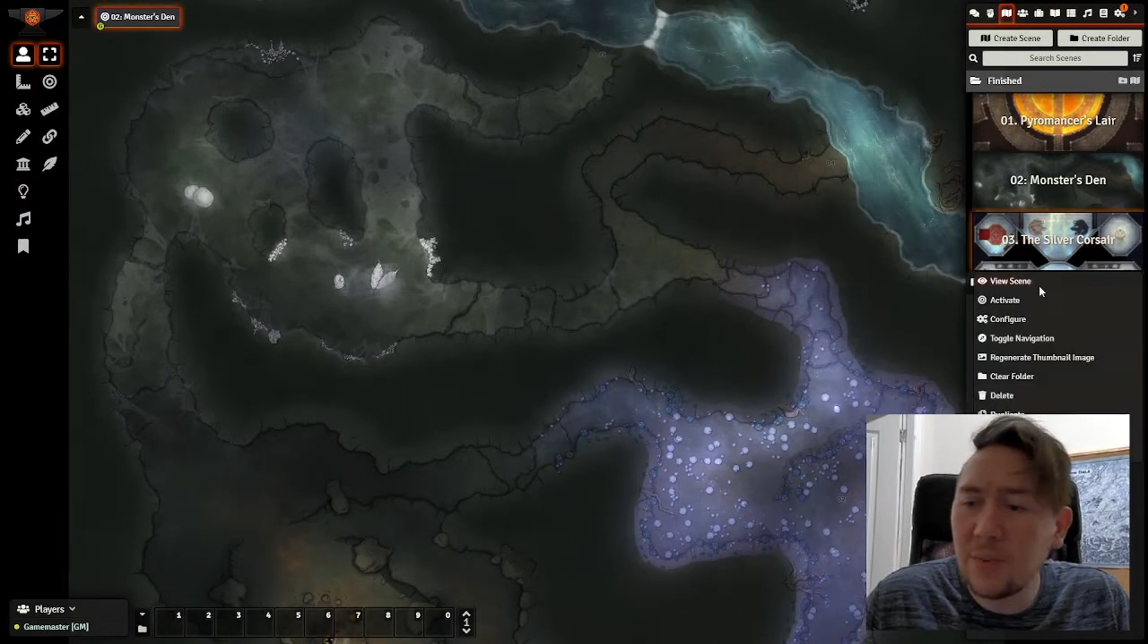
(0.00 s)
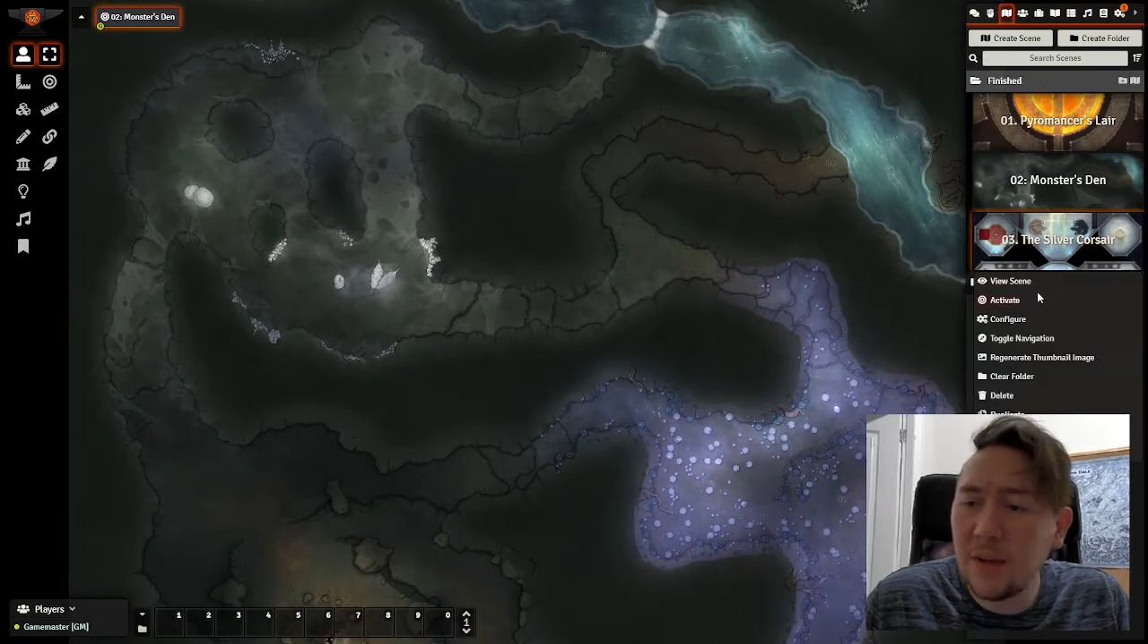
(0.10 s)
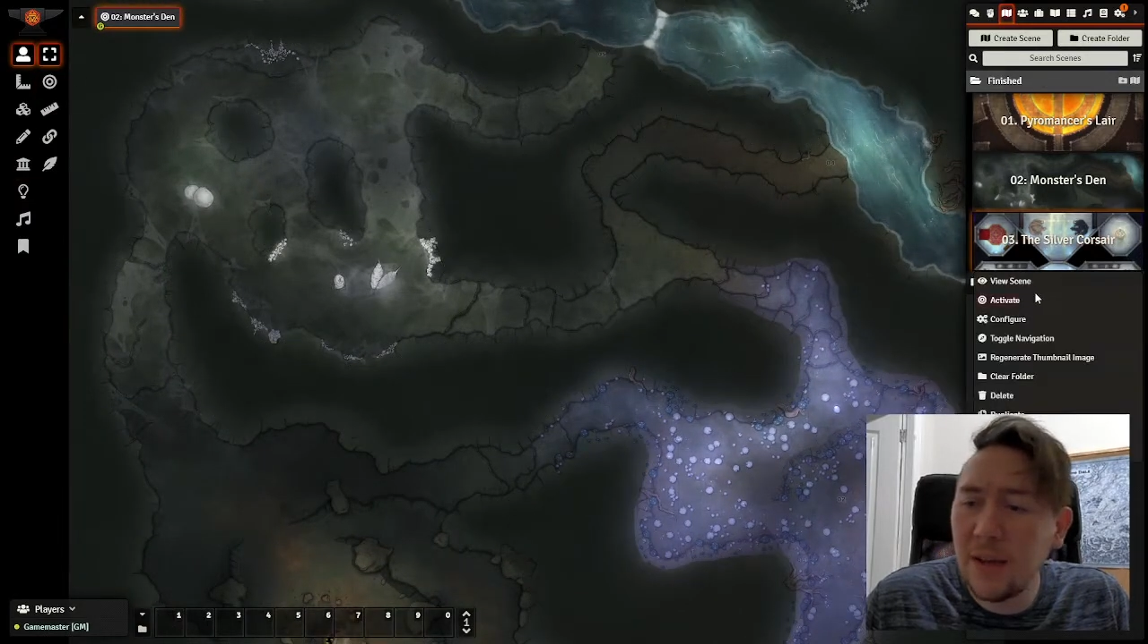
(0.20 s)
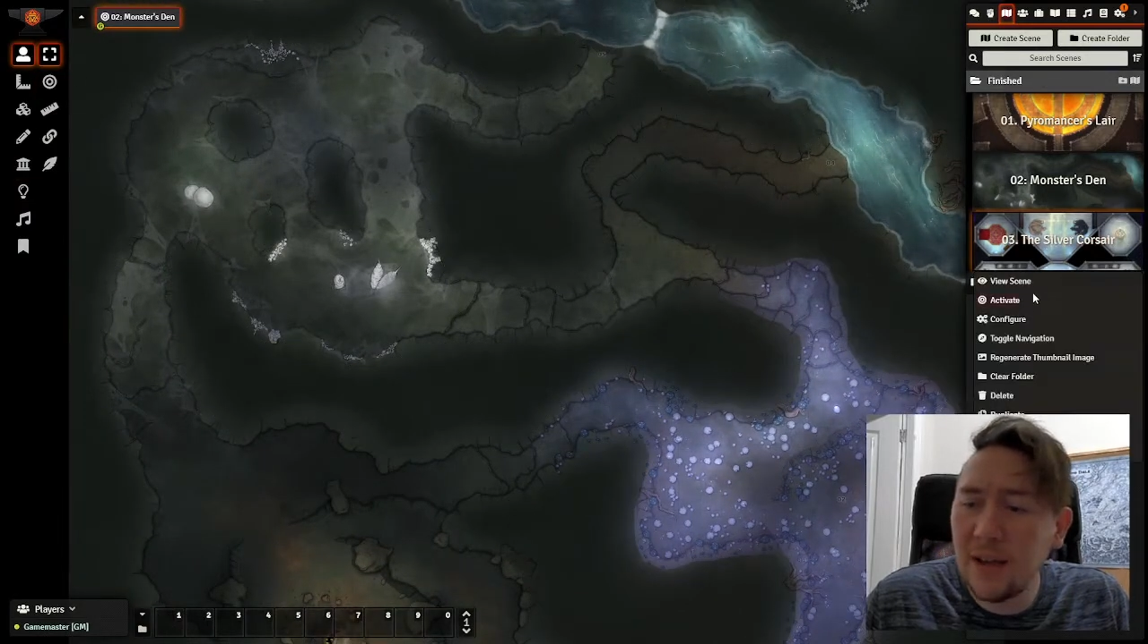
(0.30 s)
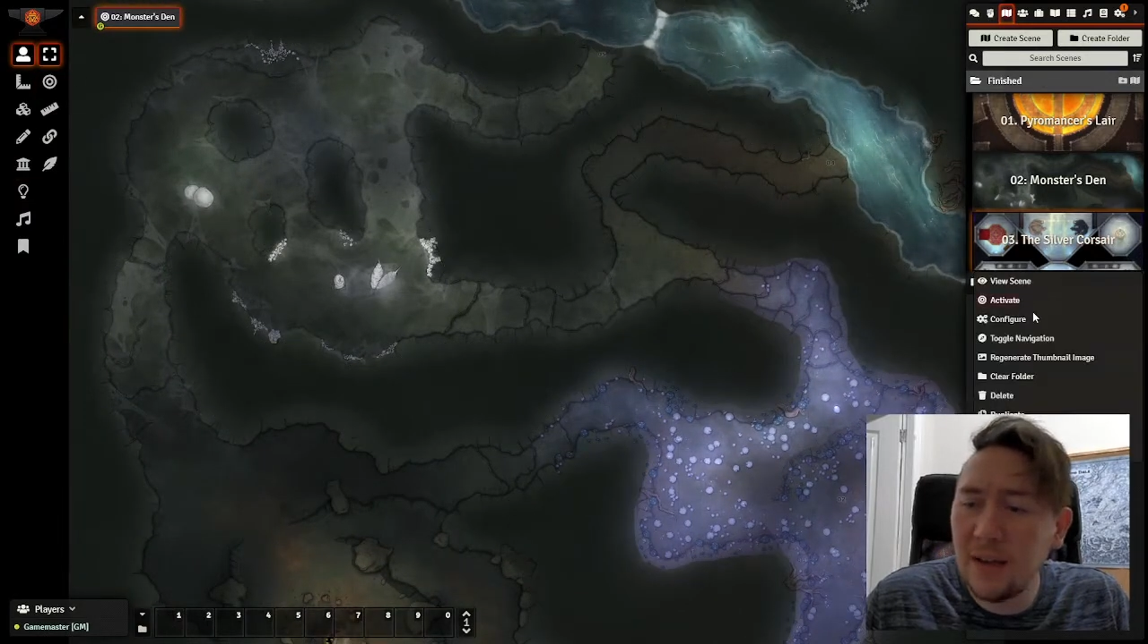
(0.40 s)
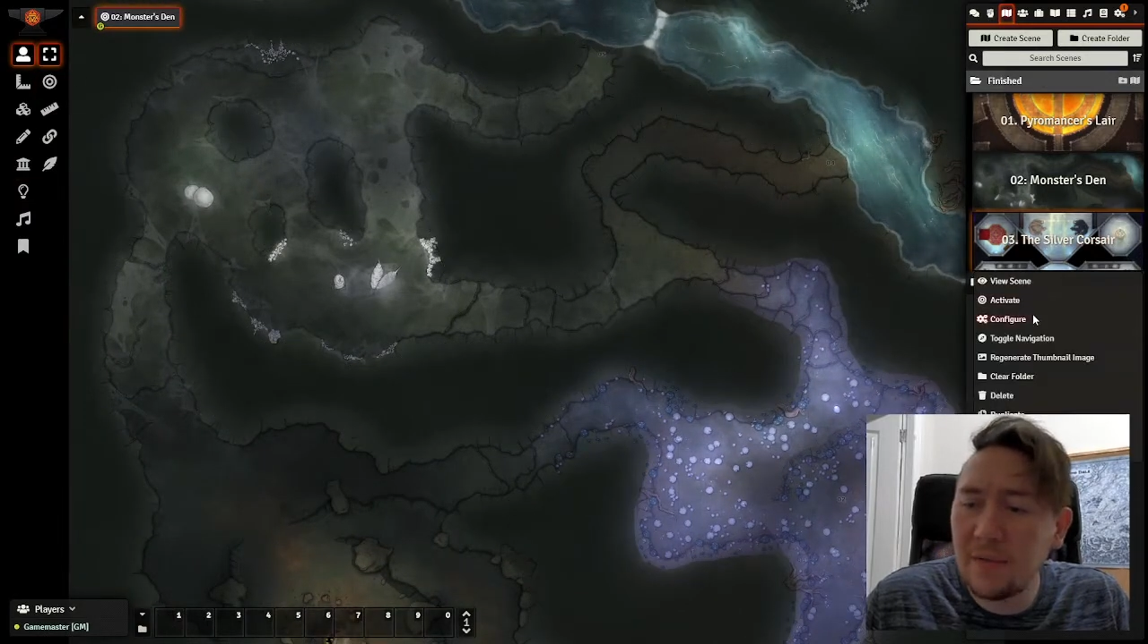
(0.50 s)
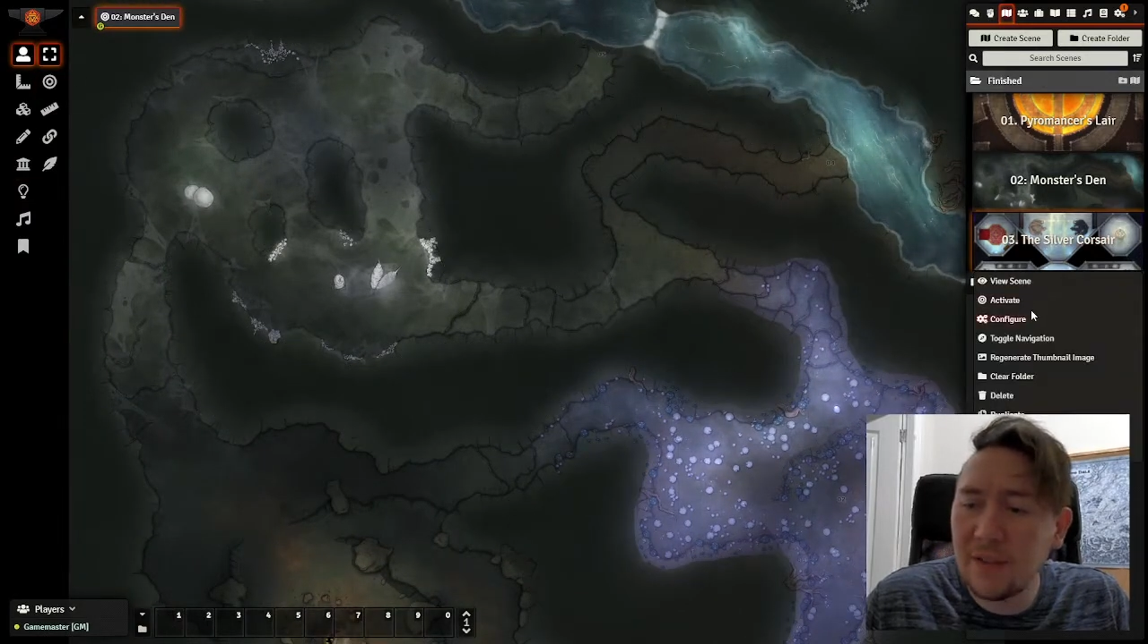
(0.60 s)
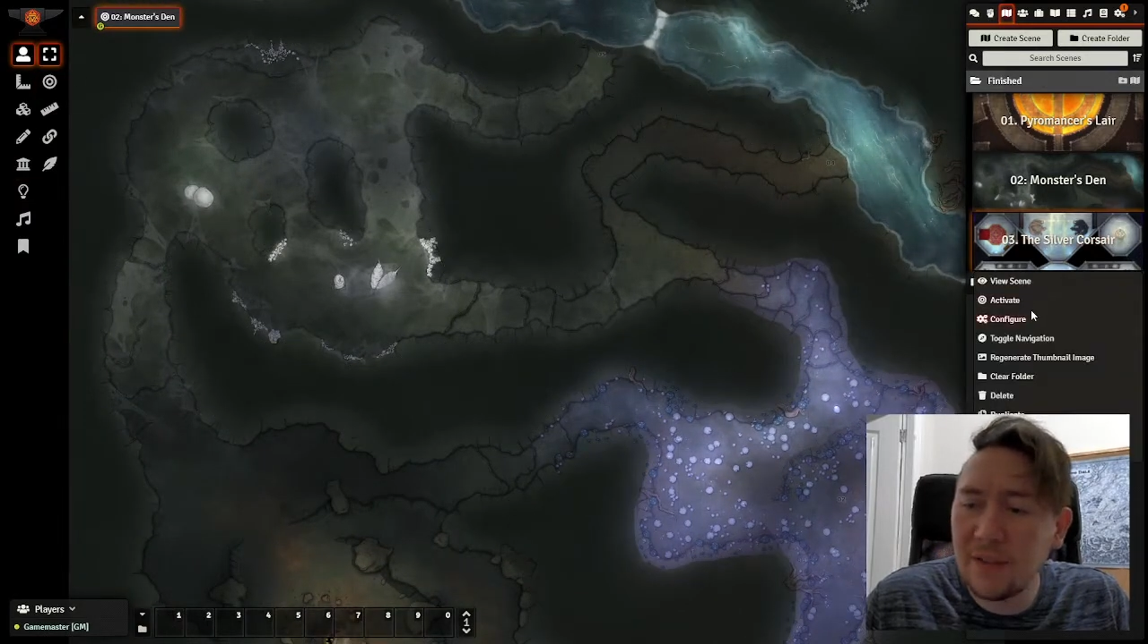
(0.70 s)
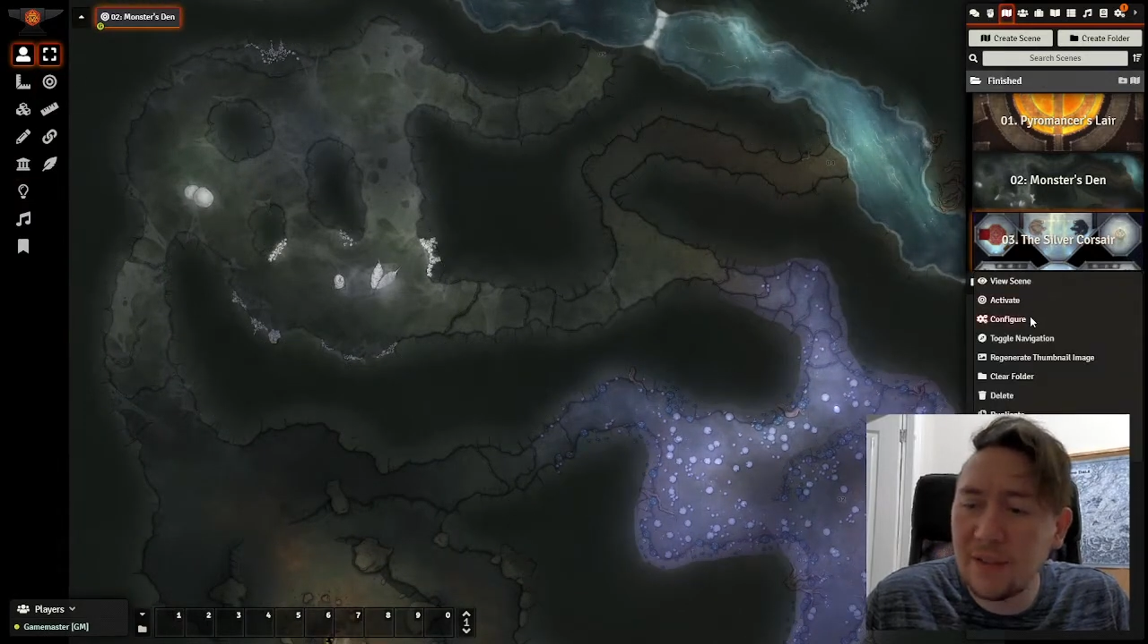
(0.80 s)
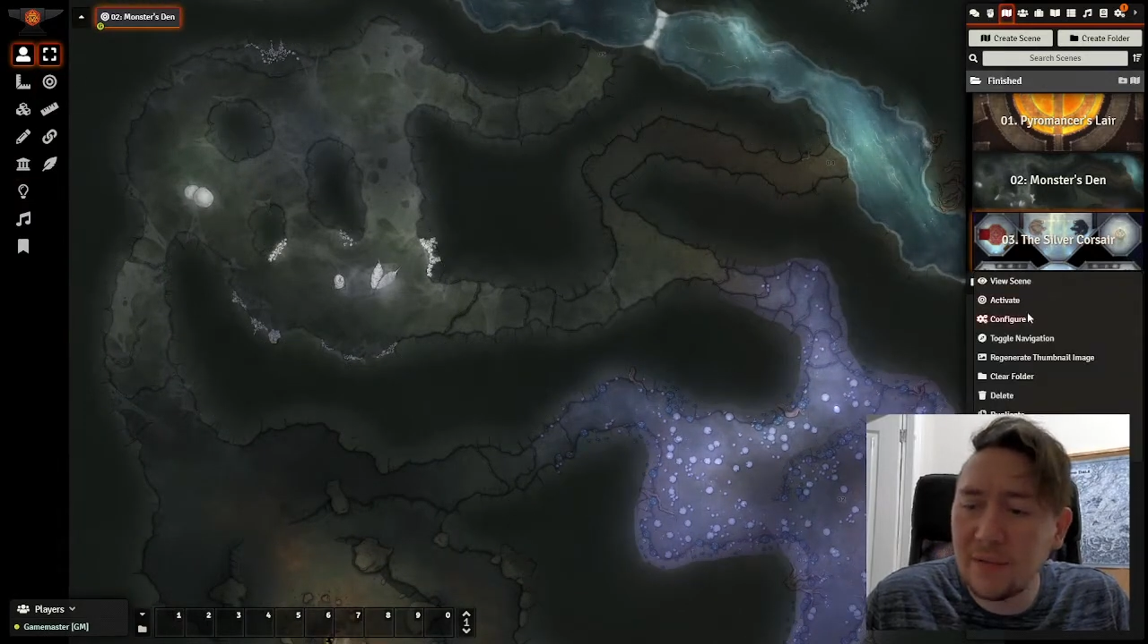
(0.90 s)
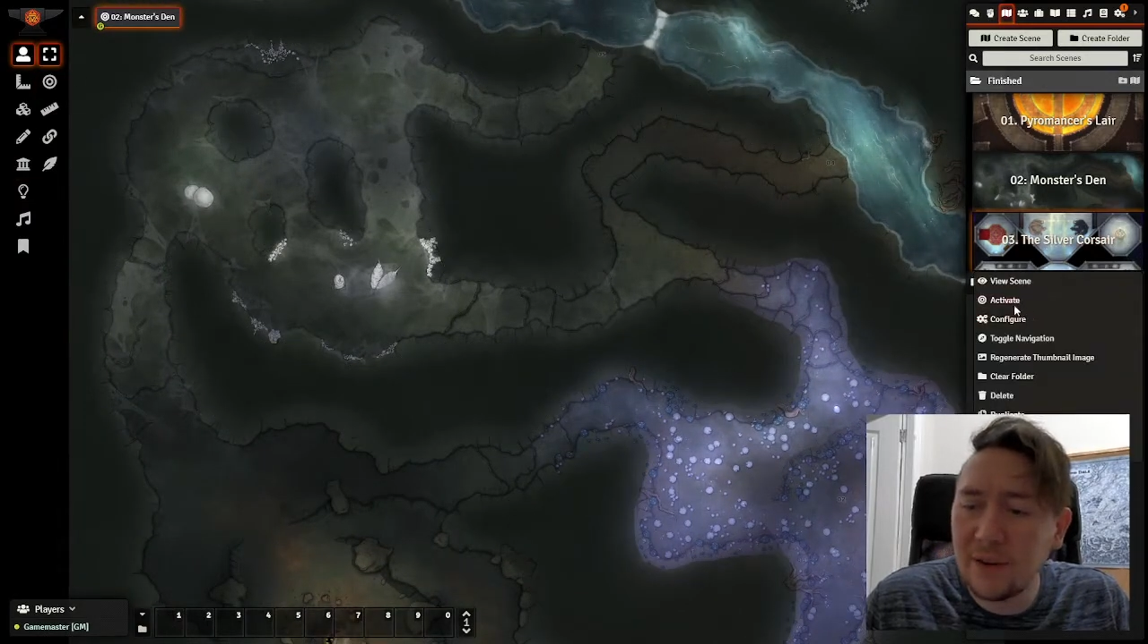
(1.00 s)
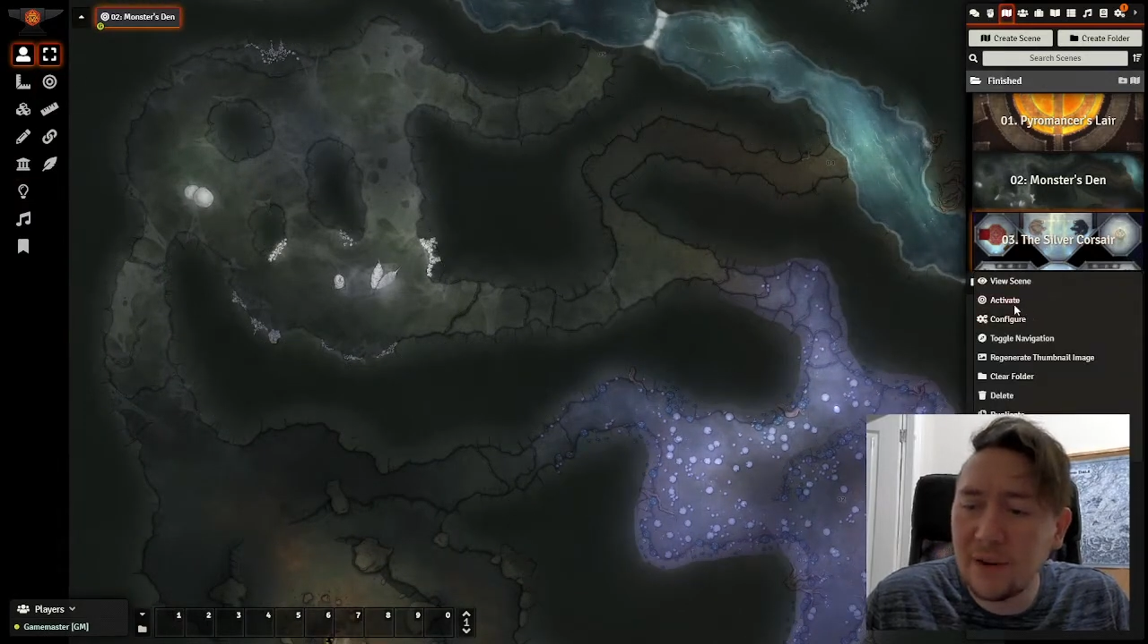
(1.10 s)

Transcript: we have the Silver